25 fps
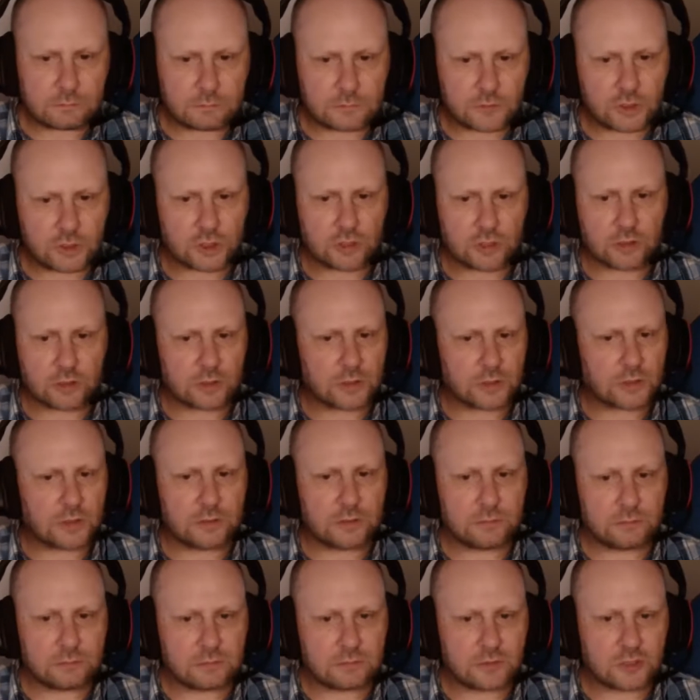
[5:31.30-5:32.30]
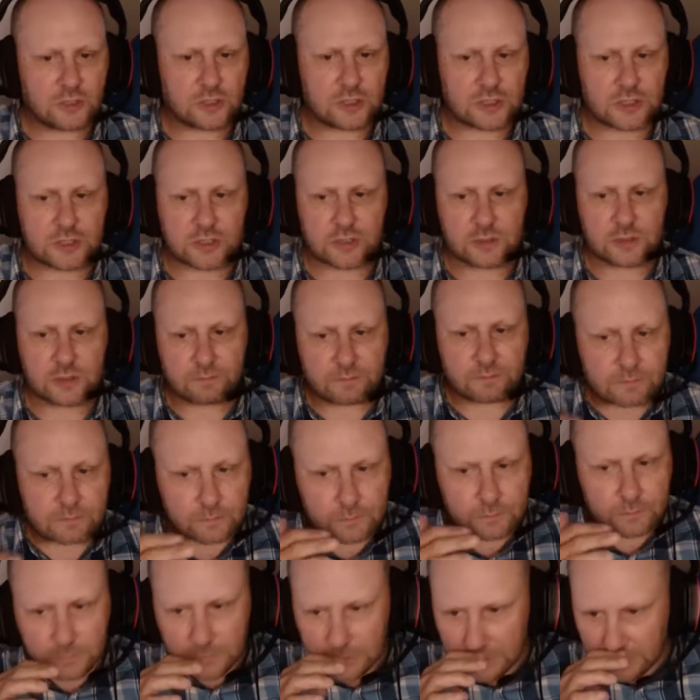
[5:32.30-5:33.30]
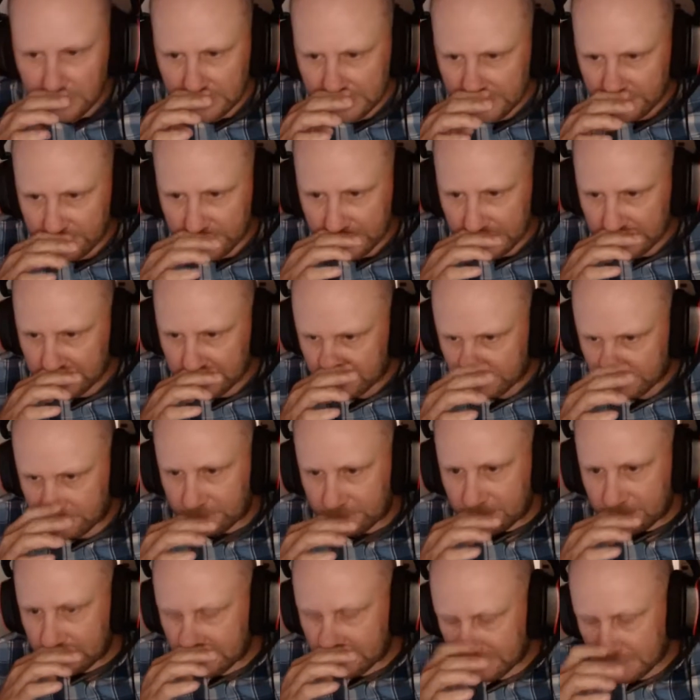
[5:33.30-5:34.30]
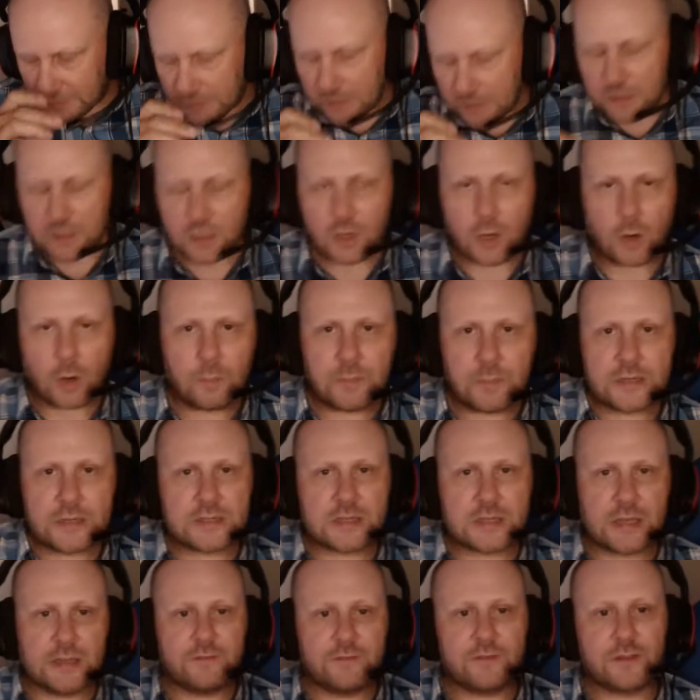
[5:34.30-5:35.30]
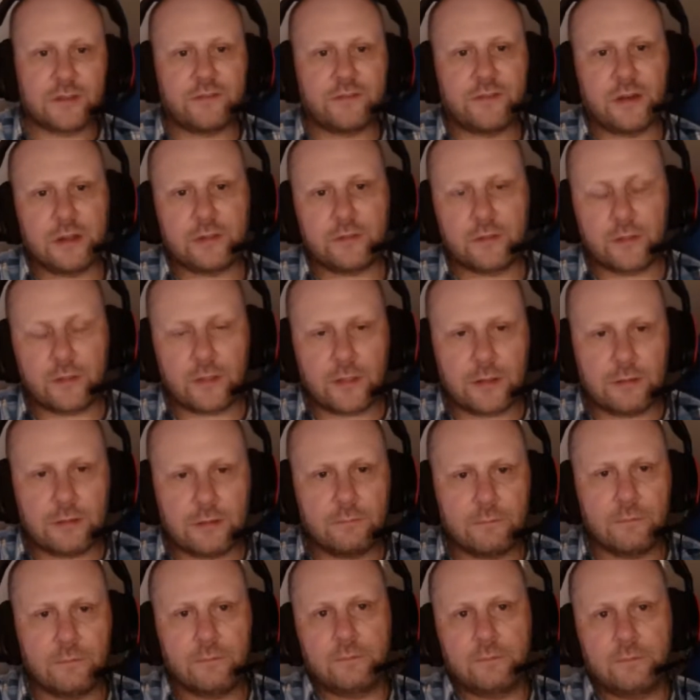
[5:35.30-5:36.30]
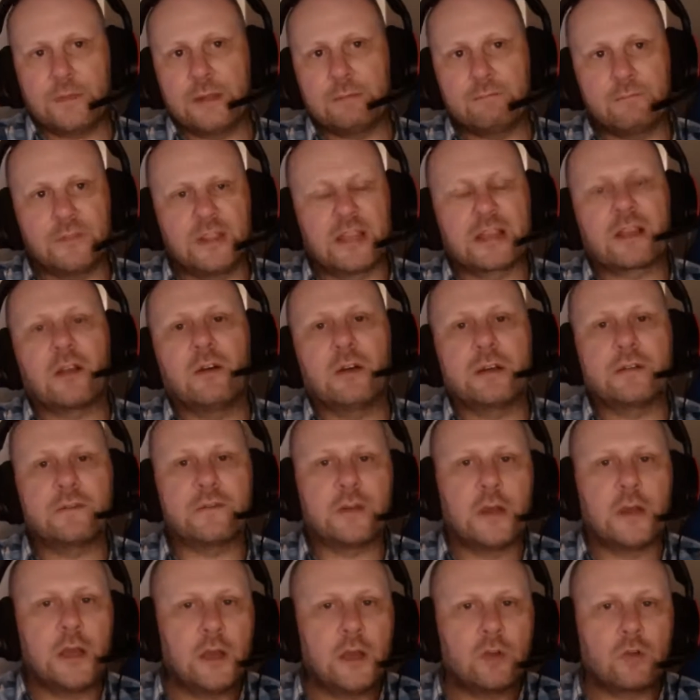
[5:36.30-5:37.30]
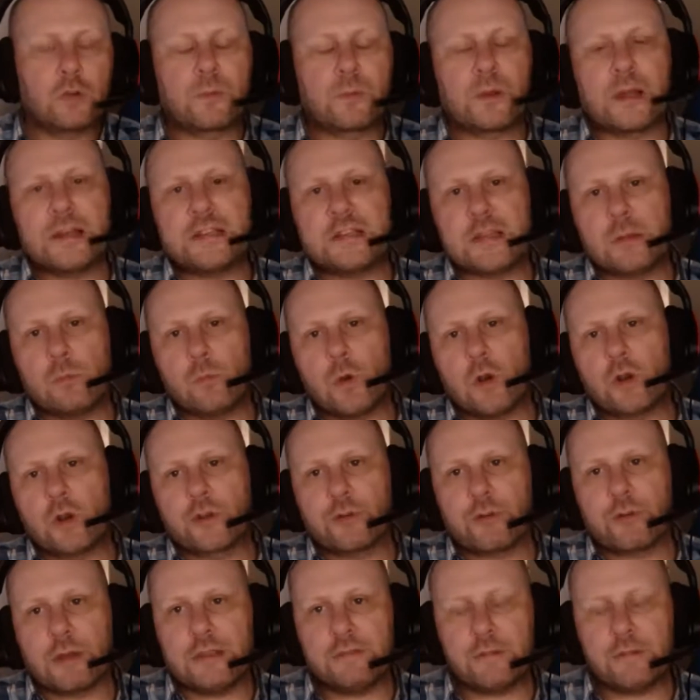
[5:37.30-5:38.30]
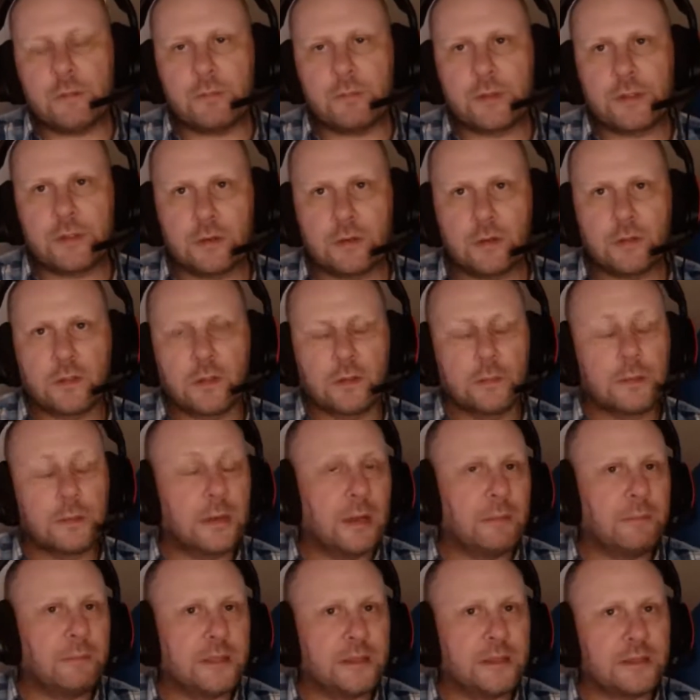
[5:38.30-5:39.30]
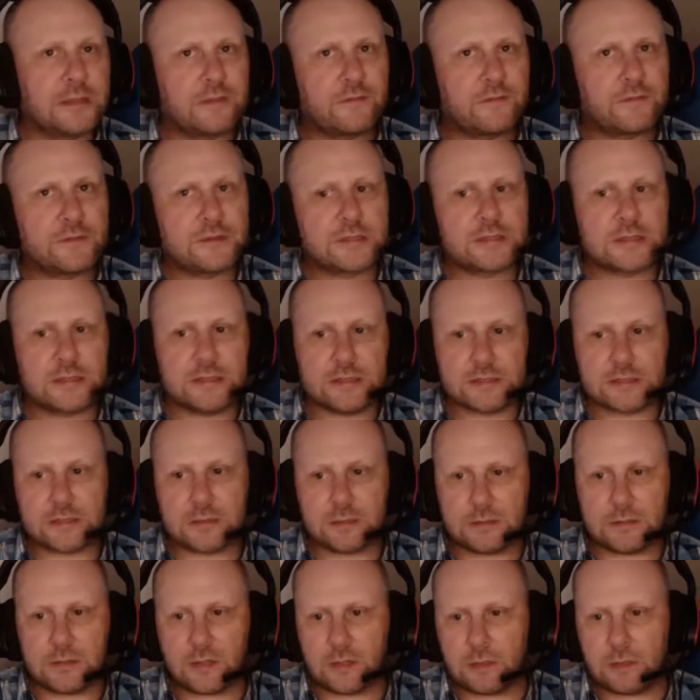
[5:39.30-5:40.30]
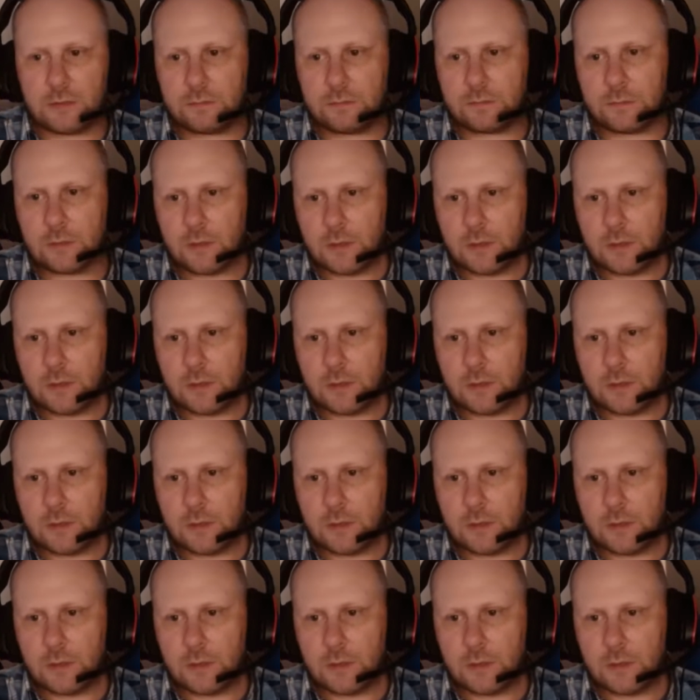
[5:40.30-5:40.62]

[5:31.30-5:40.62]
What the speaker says: junk just to kind of compensate for the fact that they're kind of replacing one craving with another. I mean, the difference is I